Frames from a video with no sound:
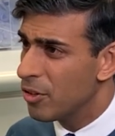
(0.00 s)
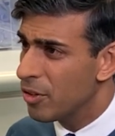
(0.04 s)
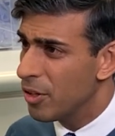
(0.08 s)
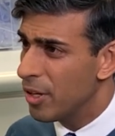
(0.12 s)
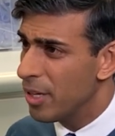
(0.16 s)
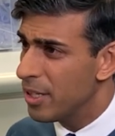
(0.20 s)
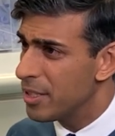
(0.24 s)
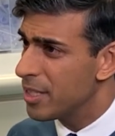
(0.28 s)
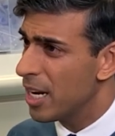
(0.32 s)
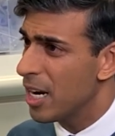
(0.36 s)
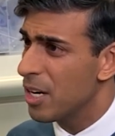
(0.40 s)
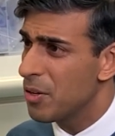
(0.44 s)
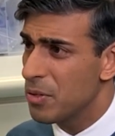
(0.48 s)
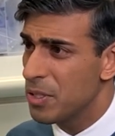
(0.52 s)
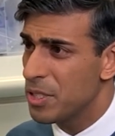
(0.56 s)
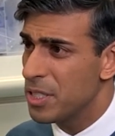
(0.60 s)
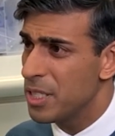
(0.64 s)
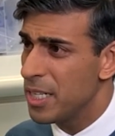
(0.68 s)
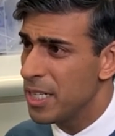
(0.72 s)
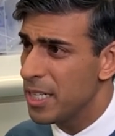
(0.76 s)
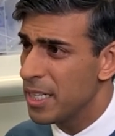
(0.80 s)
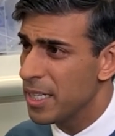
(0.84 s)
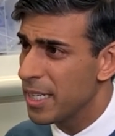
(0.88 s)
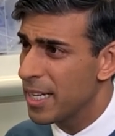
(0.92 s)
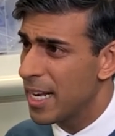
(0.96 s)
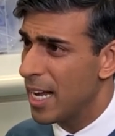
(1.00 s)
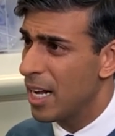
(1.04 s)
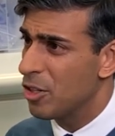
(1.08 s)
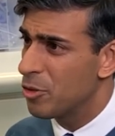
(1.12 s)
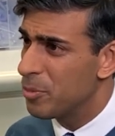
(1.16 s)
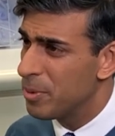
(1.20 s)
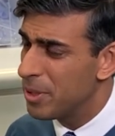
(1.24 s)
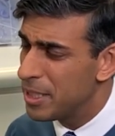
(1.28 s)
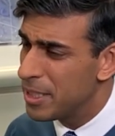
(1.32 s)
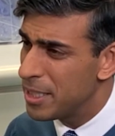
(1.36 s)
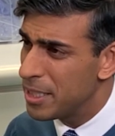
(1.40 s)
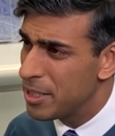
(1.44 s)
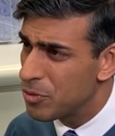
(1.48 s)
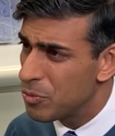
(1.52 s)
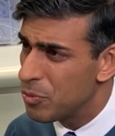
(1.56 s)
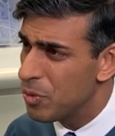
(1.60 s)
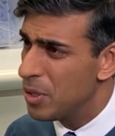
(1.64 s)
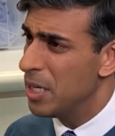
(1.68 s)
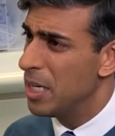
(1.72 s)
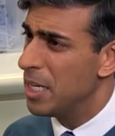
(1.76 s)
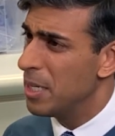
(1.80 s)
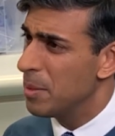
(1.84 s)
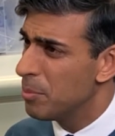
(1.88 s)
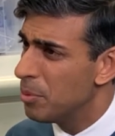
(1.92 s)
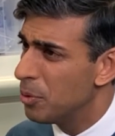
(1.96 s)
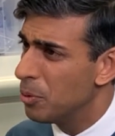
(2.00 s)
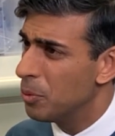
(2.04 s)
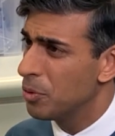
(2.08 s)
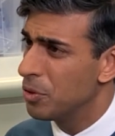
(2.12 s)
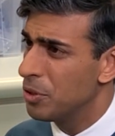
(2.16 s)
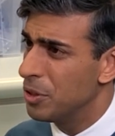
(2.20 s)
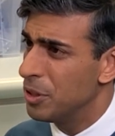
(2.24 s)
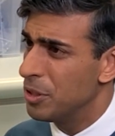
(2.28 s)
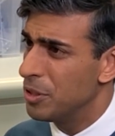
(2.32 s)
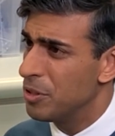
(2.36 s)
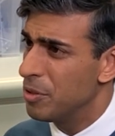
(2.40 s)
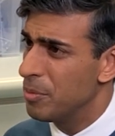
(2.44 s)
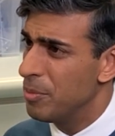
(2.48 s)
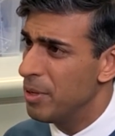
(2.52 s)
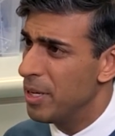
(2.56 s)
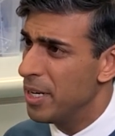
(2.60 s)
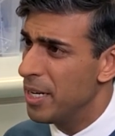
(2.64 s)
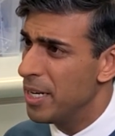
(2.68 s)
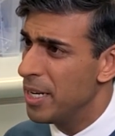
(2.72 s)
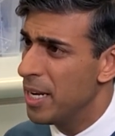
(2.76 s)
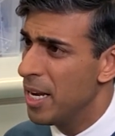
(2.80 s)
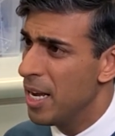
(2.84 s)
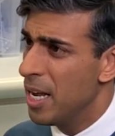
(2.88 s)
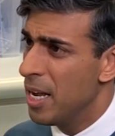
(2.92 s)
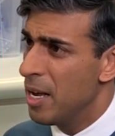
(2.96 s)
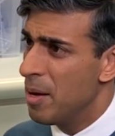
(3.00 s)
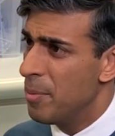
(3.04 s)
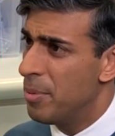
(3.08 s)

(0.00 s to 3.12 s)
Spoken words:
Integrity and accountability is really important to me,